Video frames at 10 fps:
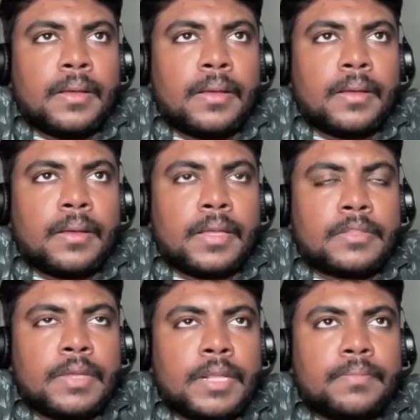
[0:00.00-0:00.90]

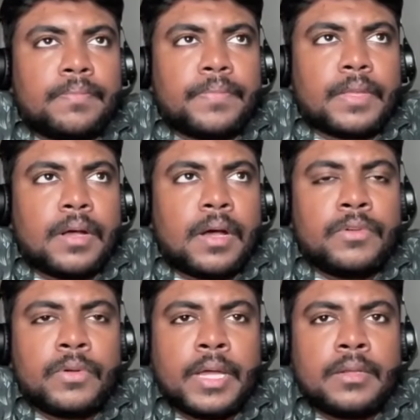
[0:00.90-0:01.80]
as well. How
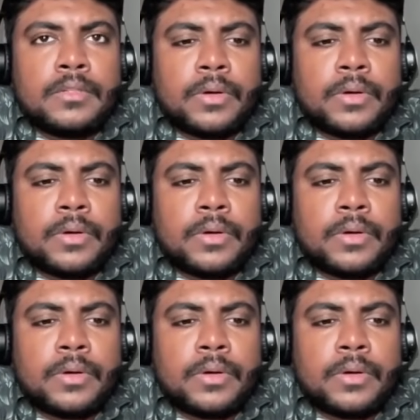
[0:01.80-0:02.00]
you can